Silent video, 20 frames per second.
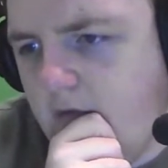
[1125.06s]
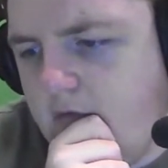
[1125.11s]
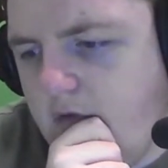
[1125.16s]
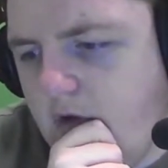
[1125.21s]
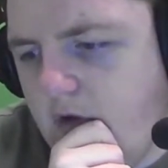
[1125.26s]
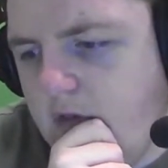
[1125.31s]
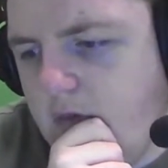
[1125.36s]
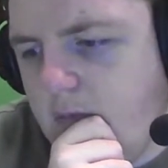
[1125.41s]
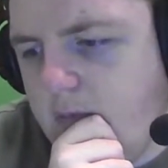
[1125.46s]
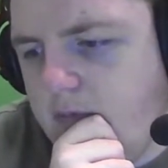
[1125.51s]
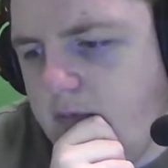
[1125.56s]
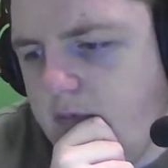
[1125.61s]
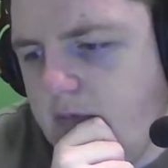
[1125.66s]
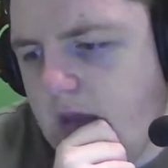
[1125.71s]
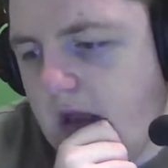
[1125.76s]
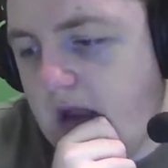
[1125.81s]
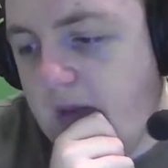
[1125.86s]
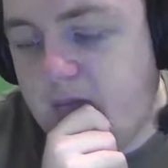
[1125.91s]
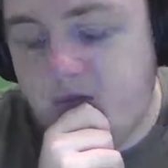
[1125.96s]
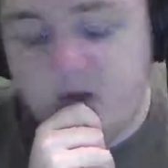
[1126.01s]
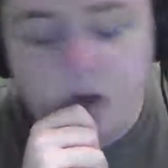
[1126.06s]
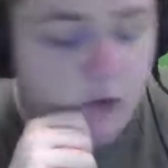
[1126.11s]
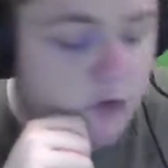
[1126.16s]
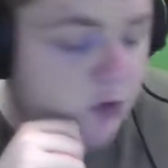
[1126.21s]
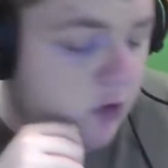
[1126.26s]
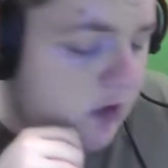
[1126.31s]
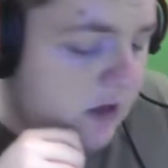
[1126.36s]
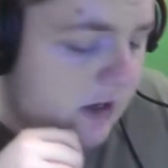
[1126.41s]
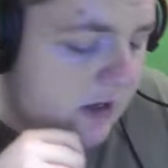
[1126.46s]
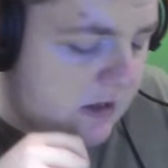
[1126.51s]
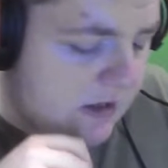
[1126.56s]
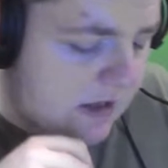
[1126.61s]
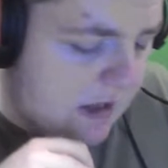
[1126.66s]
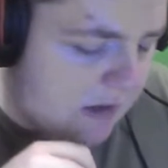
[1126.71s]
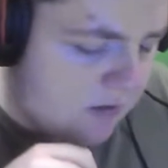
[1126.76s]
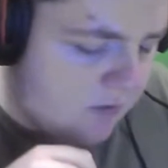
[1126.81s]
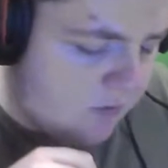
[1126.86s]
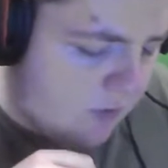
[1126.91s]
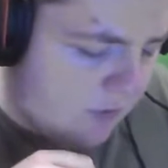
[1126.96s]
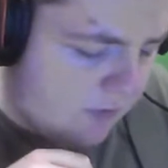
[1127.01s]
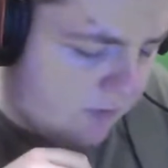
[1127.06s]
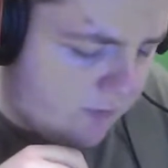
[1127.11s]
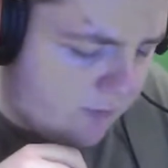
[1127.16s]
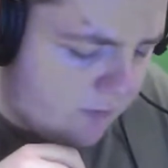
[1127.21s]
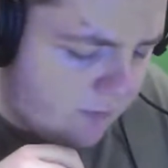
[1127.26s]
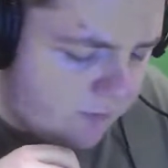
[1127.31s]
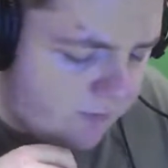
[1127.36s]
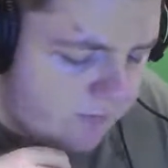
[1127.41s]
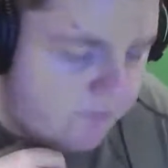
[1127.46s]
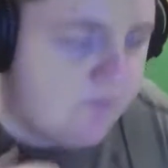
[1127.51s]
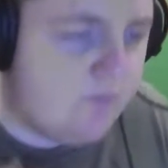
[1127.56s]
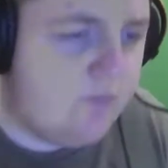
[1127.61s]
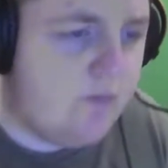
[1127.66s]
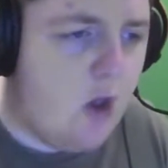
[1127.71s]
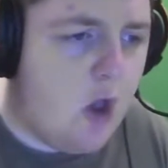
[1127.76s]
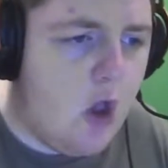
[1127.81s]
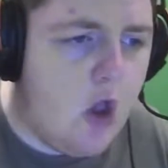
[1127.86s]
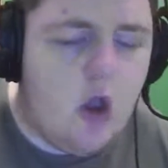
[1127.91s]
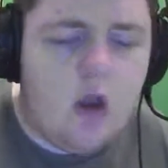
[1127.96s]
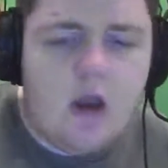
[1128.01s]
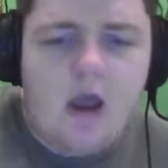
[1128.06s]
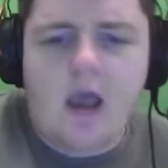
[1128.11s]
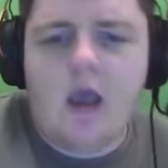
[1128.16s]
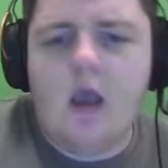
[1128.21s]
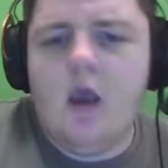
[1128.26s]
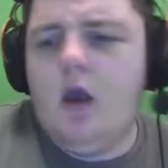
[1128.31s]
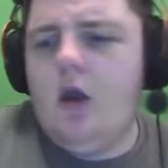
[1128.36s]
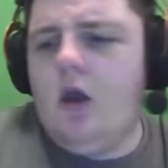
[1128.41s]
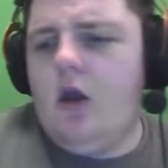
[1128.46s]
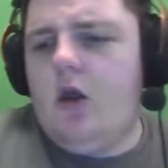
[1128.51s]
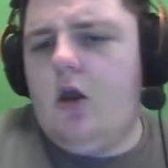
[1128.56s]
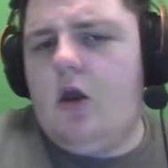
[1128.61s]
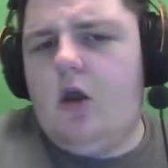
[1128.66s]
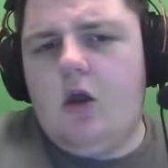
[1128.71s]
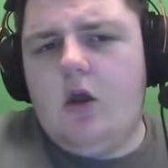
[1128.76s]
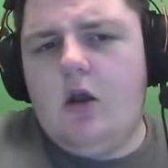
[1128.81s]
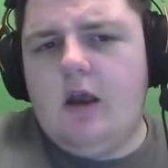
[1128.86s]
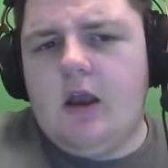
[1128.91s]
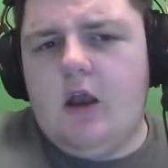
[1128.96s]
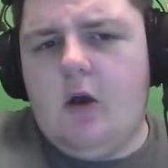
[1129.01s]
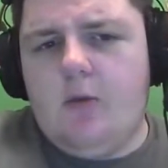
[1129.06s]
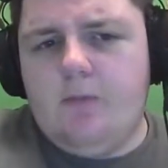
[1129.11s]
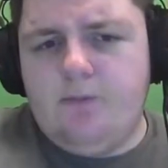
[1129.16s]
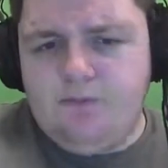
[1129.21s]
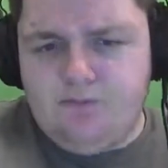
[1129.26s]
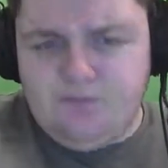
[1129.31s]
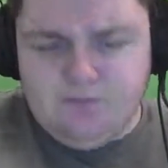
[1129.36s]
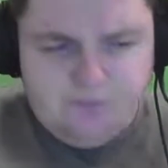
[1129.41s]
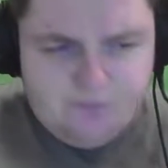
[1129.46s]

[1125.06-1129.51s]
for them. Alaba's already on the yellow card as well, early on.